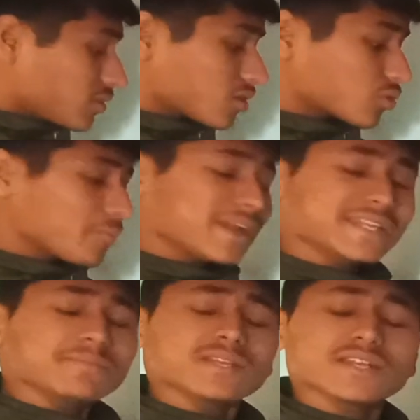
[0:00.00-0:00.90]
the
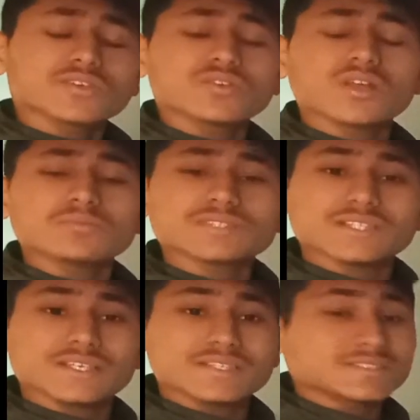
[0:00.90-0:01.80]
chromatin reticulums
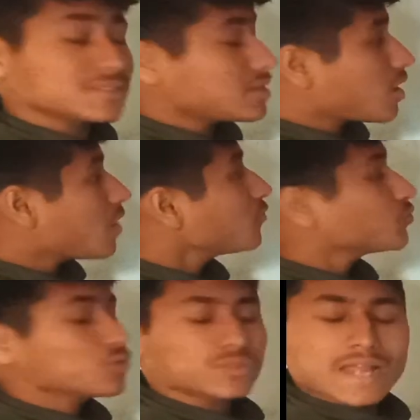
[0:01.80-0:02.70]
is
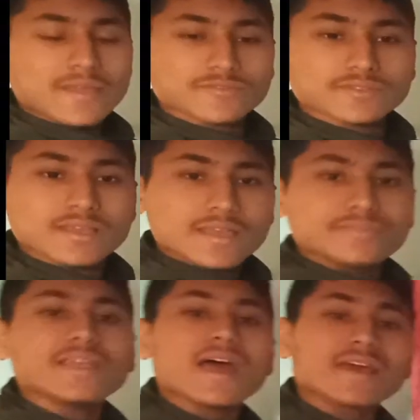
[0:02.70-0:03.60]
of two types.
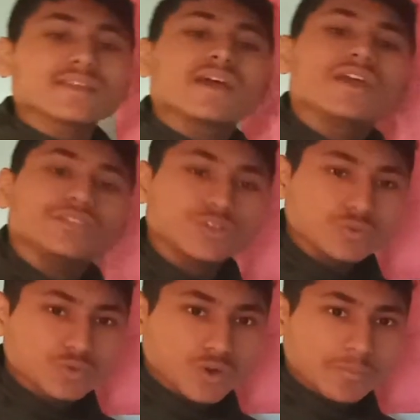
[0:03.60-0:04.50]
They are
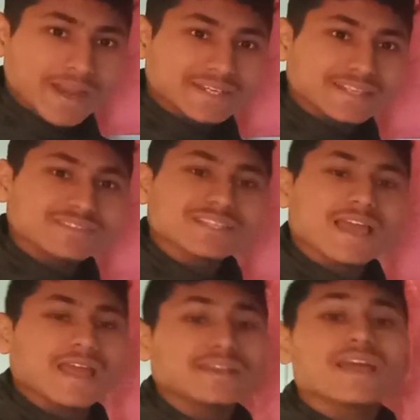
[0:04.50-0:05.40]
euchromatins
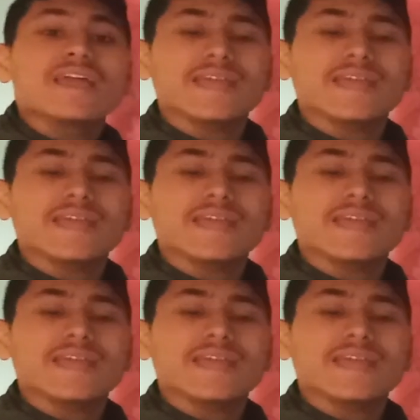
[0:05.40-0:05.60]
and